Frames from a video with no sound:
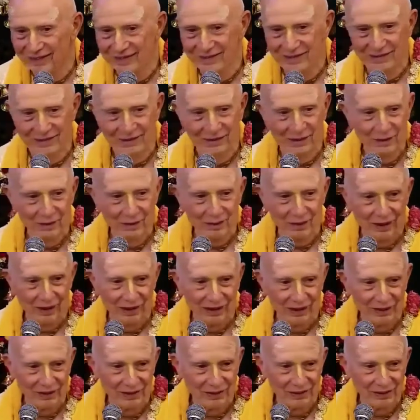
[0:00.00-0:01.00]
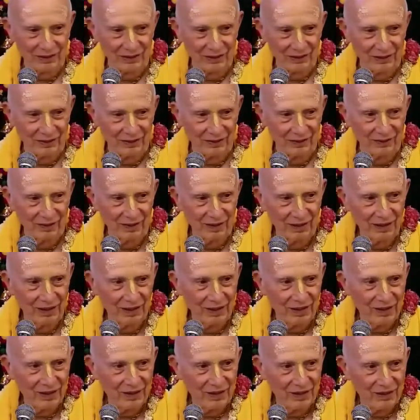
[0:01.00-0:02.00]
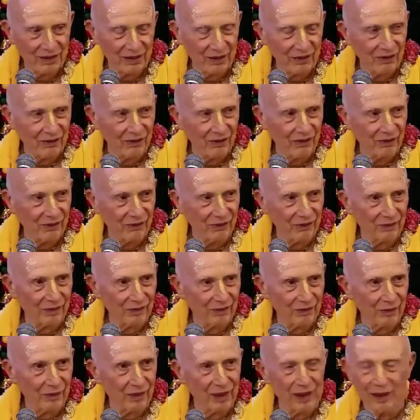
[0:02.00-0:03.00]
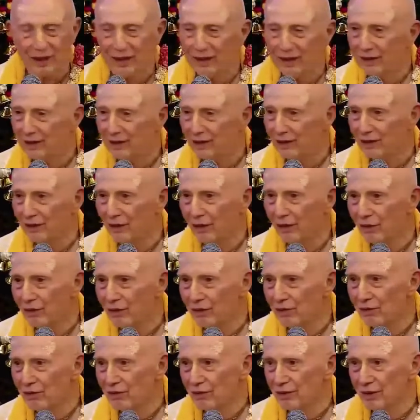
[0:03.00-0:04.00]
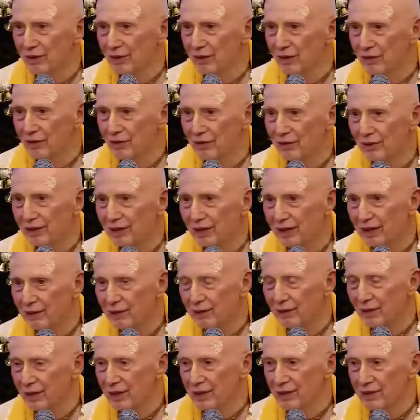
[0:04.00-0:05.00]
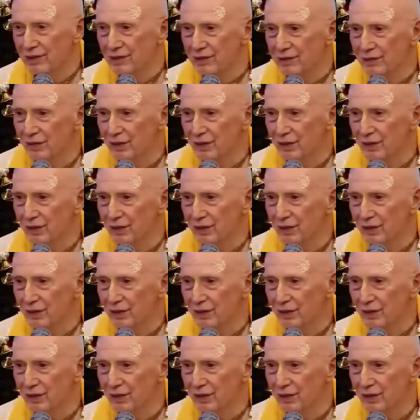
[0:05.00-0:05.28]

This is the best. So we hear over and over again, what is,